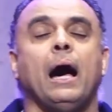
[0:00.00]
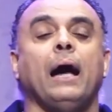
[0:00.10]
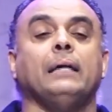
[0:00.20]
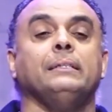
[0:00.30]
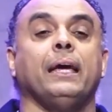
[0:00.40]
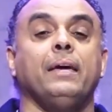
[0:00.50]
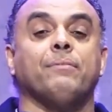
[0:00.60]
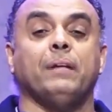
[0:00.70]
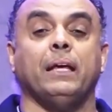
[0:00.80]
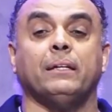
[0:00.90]
in the
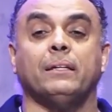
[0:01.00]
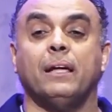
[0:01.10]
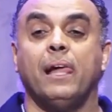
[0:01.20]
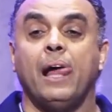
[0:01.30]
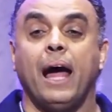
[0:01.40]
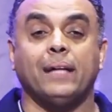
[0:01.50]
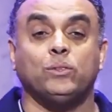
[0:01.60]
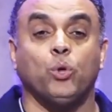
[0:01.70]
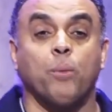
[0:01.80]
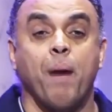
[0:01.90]
evening, I
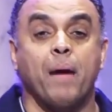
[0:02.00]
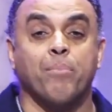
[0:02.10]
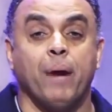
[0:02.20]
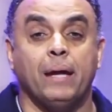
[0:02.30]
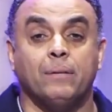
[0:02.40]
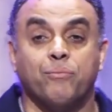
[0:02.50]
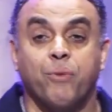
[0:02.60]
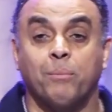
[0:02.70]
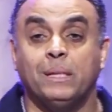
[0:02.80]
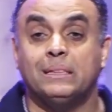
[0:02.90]
took my bread
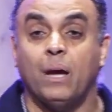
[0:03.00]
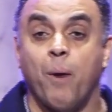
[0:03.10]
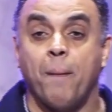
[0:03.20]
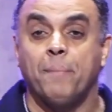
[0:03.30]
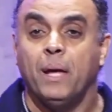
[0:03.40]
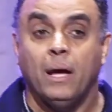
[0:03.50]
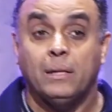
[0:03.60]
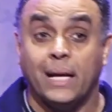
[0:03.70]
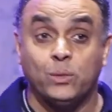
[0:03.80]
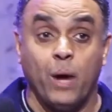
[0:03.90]
from Insawam.
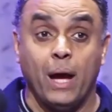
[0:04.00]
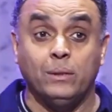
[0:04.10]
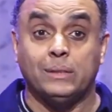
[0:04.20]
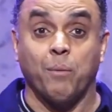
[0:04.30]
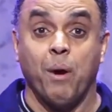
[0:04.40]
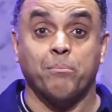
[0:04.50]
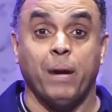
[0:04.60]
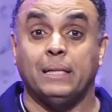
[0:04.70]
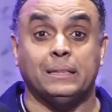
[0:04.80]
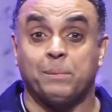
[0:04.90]
That's why Insawam bread
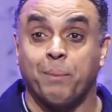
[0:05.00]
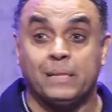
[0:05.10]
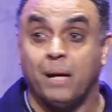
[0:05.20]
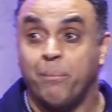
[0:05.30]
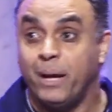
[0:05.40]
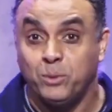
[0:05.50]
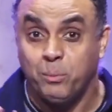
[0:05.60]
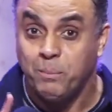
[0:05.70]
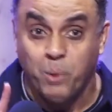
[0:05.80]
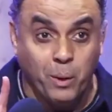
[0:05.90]
is a special bread to me.
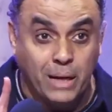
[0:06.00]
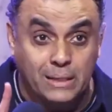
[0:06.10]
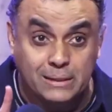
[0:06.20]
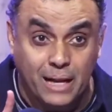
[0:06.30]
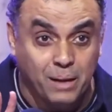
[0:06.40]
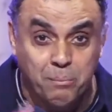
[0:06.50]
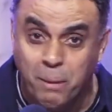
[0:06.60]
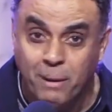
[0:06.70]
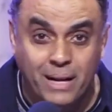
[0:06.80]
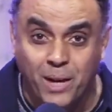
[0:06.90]
The one I see, I
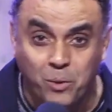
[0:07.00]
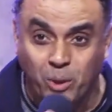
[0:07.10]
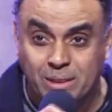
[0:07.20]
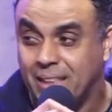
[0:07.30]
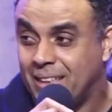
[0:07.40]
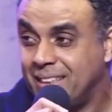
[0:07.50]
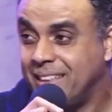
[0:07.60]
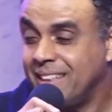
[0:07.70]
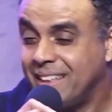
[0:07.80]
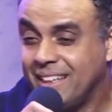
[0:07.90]
remember the anointing.
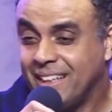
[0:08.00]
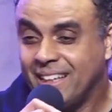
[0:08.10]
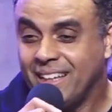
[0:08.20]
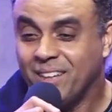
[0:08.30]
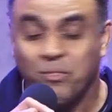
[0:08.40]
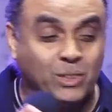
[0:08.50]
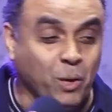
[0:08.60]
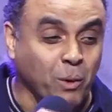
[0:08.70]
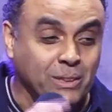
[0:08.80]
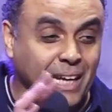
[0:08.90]
Because I
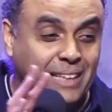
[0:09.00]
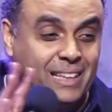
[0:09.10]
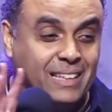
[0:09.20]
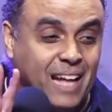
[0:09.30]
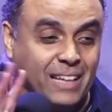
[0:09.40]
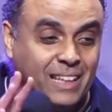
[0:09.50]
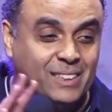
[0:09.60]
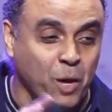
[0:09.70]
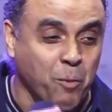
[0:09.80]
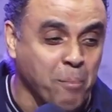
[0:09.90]
was eating that
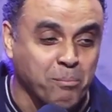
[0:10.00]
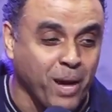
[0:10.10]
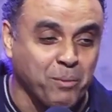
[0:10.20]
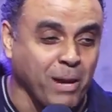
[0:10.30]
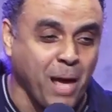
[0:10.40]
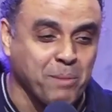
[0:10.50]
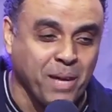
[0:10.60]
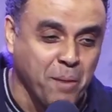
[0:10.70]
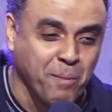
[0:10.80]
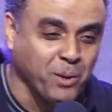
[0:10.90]
Insawam bread when I
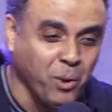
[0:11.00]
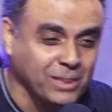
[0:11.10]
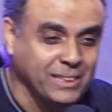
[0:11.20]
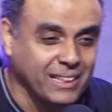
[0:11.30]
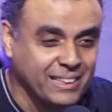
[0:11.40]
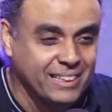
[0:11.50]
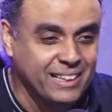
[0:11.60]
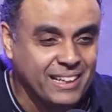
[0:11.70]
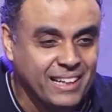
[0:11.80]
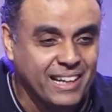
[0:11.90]
became anointed.
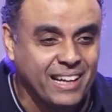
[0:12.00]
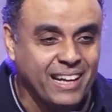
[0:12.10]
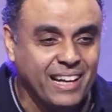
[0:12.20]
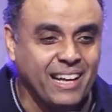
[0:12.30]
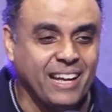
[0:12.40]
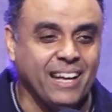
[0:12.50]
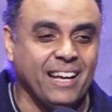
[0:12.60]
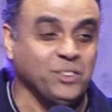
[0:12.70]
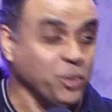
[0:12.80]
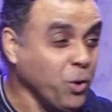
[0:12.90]

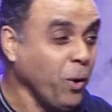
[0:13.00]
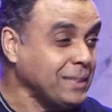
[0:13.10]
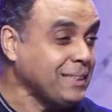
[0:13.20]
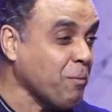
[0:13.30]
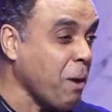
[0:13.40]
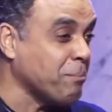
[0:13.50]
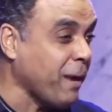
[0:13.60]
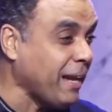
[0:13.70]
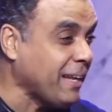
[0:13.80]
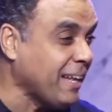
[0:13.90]
Do you know Insawam
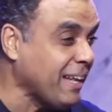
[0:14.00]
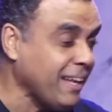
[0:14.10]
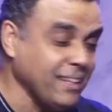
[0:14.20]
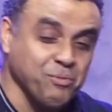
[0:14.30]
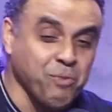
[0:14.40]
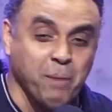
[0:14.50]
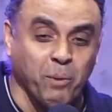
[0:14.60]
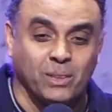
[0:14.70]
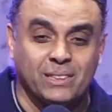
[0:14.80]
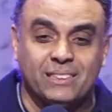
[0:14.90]
bread? It's
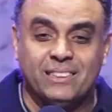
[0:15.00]
famous.